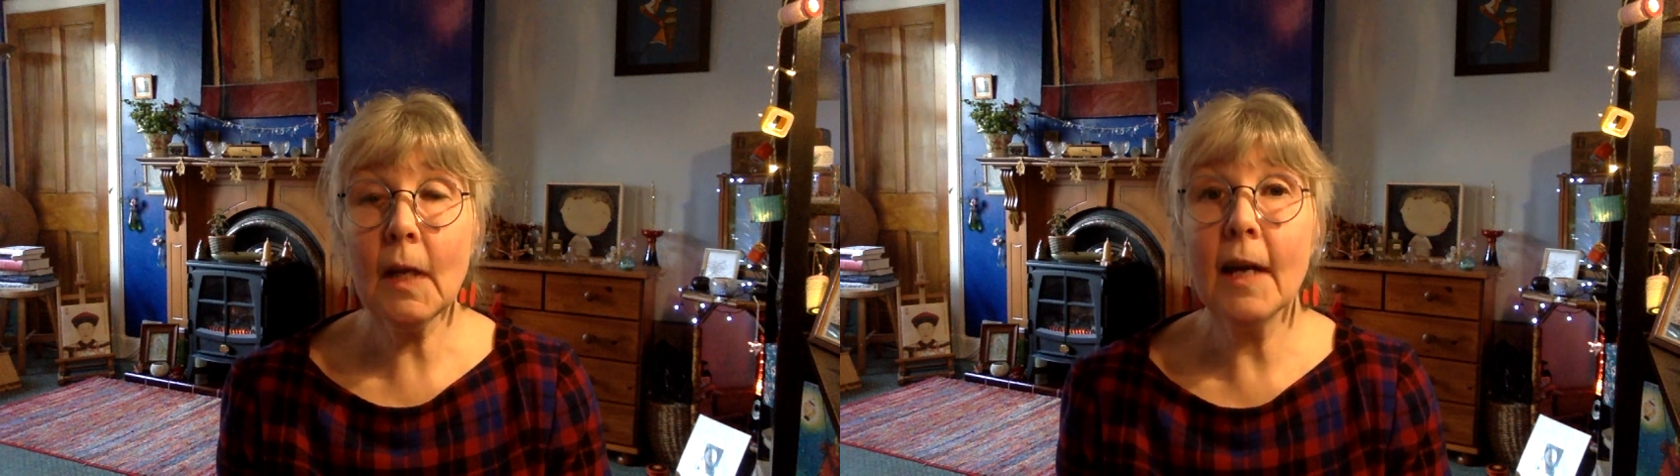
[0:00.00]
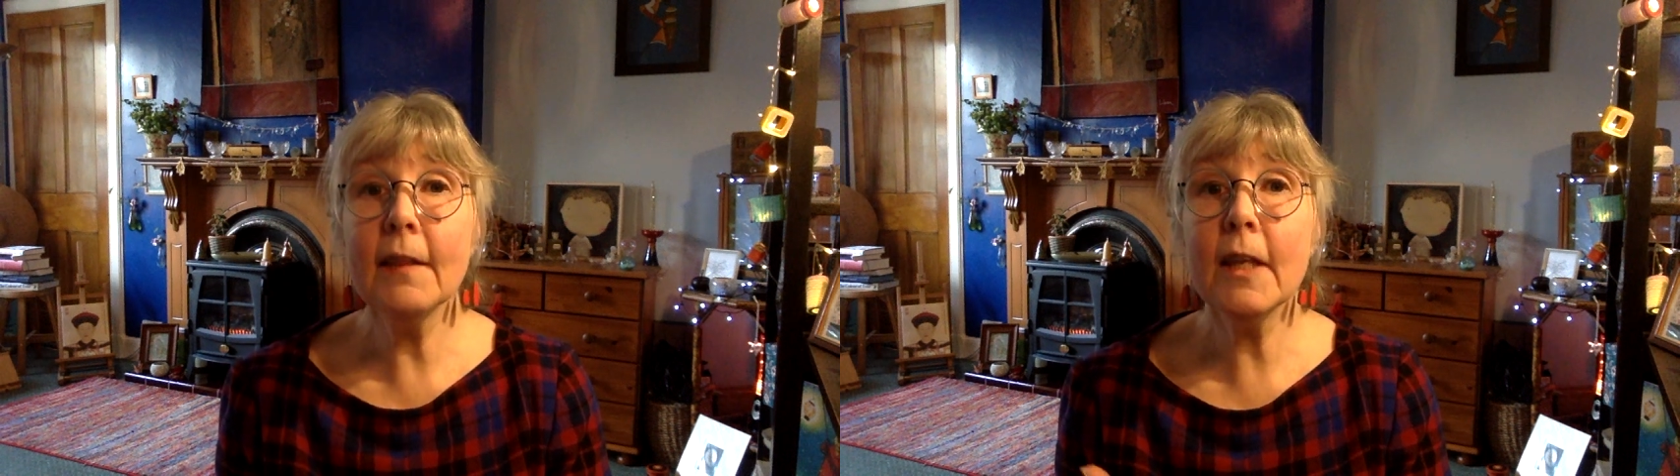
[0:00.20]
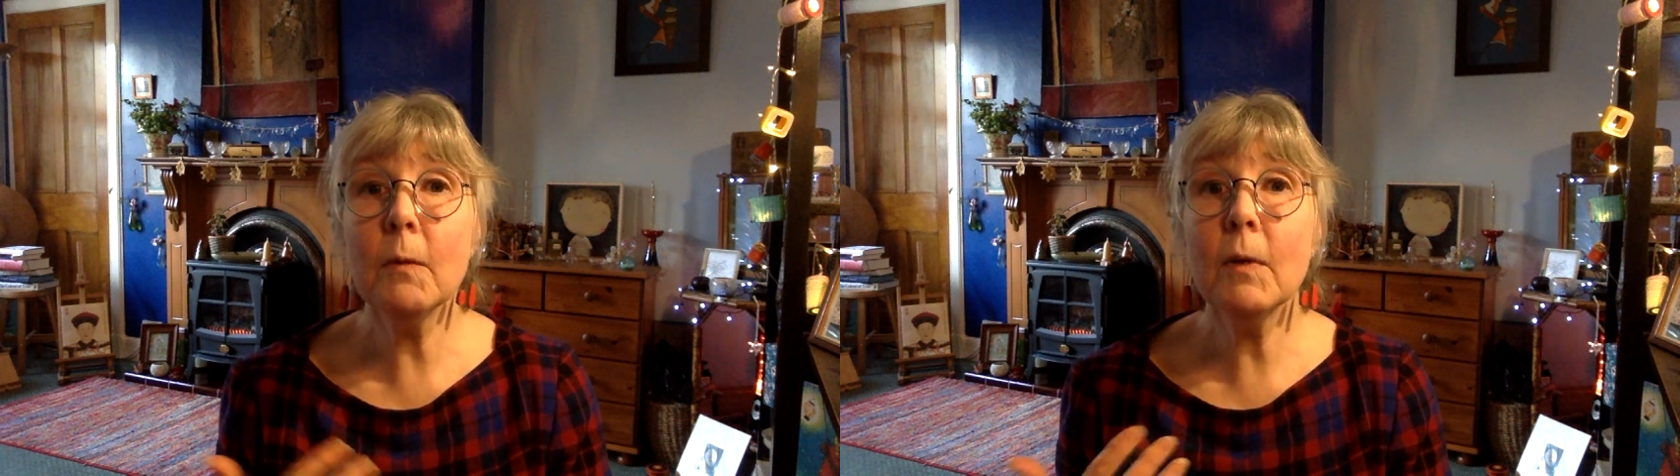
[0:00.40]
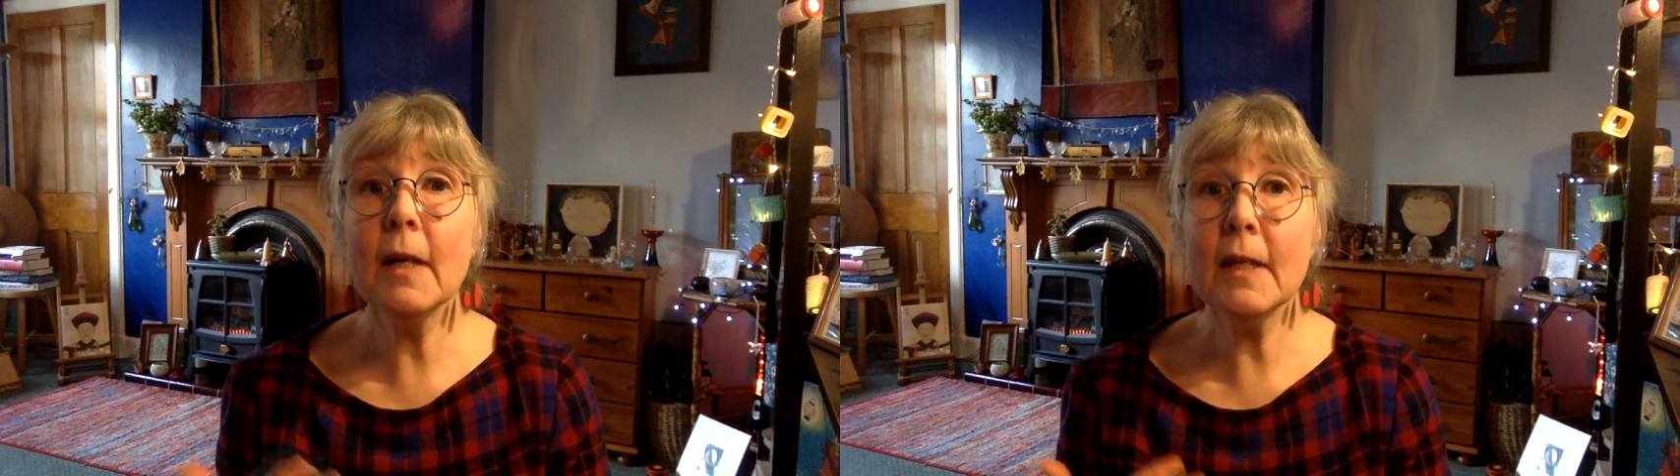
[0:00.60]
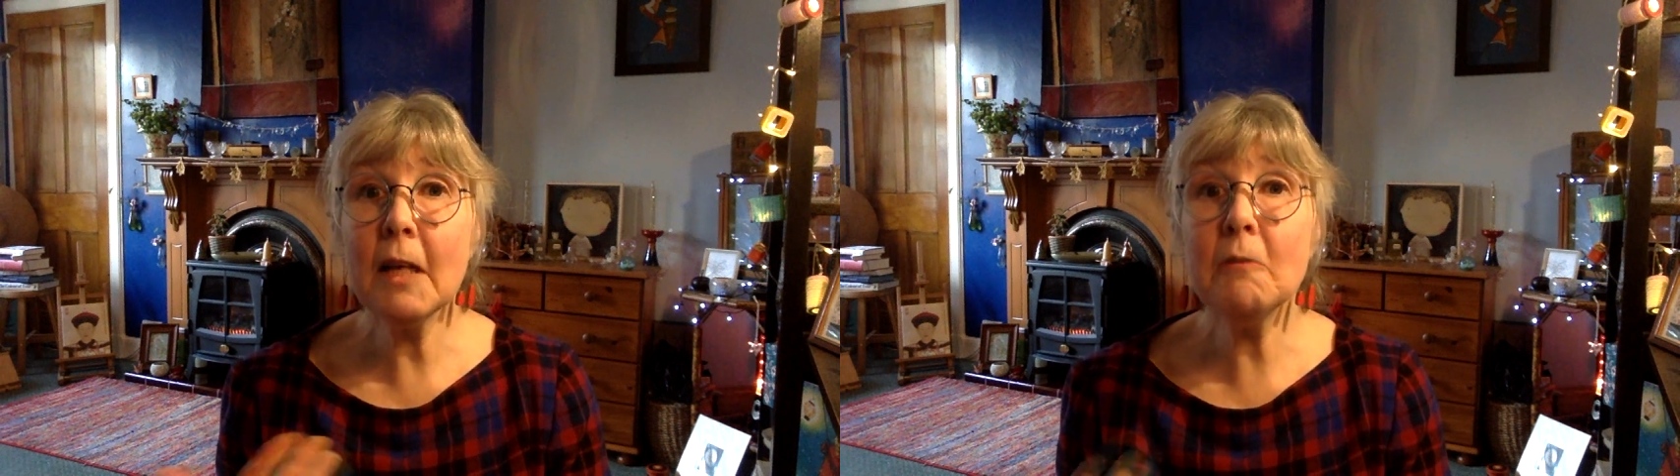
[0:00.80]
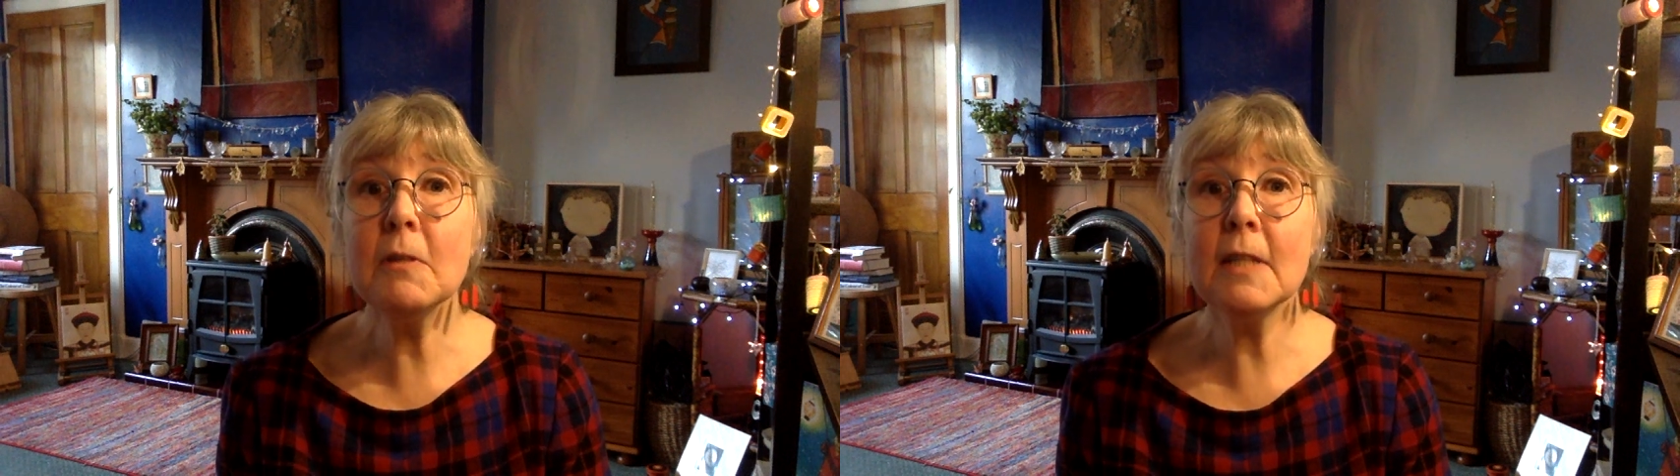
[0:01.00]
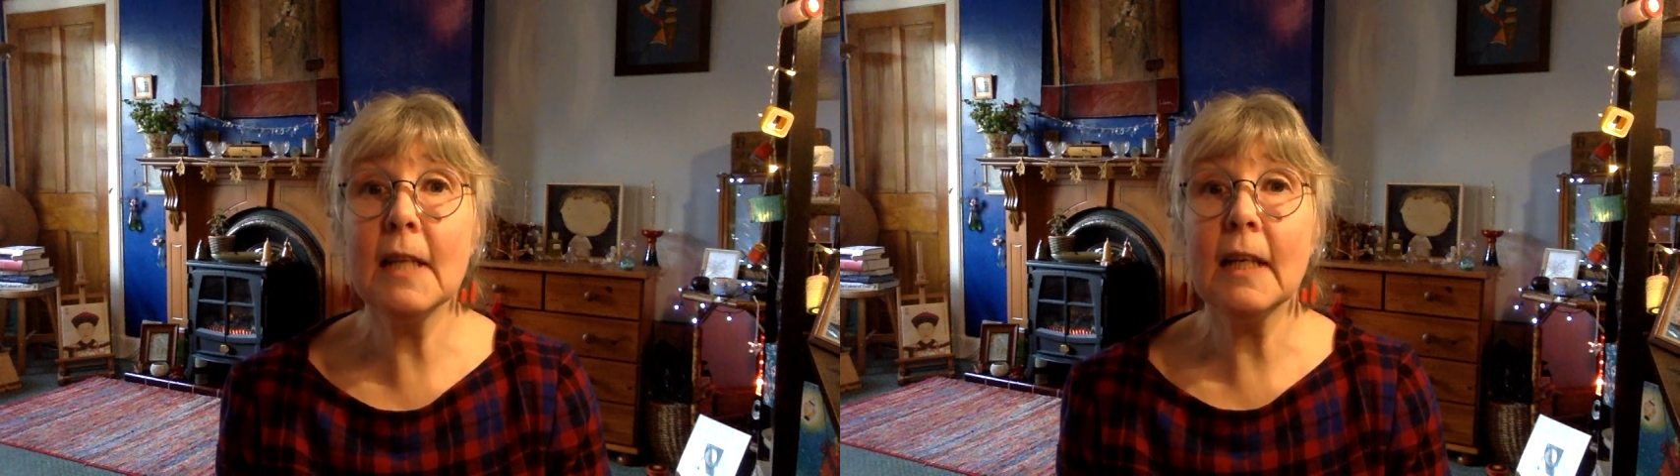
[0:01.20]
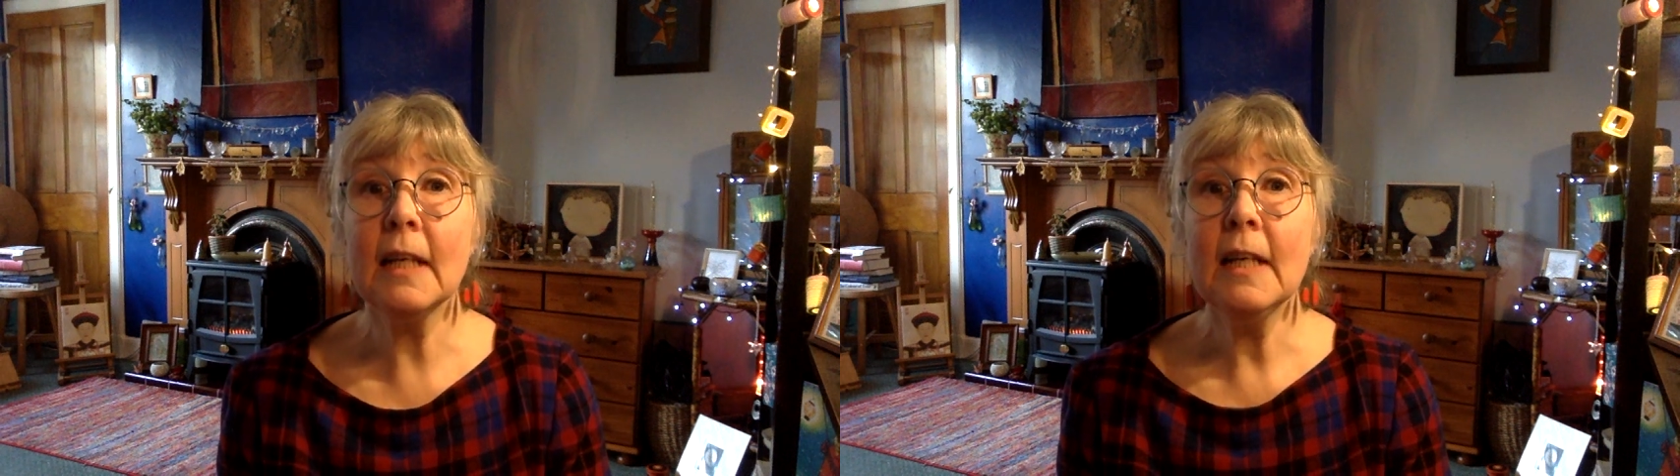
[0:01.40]
and they were
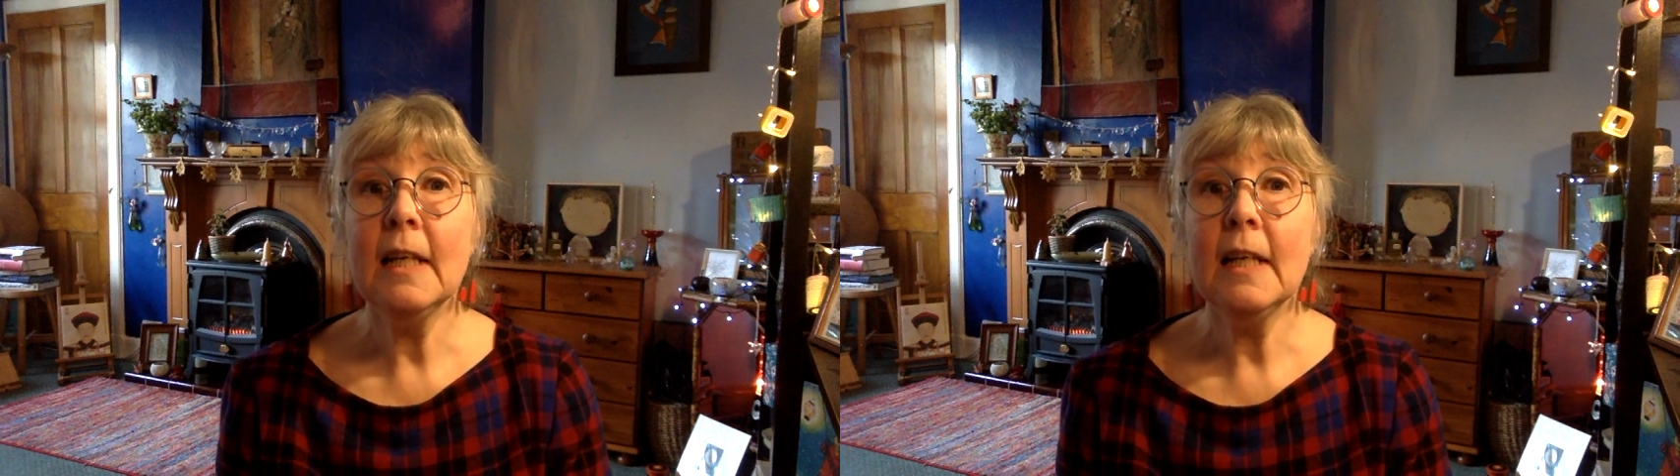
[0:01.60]
announcing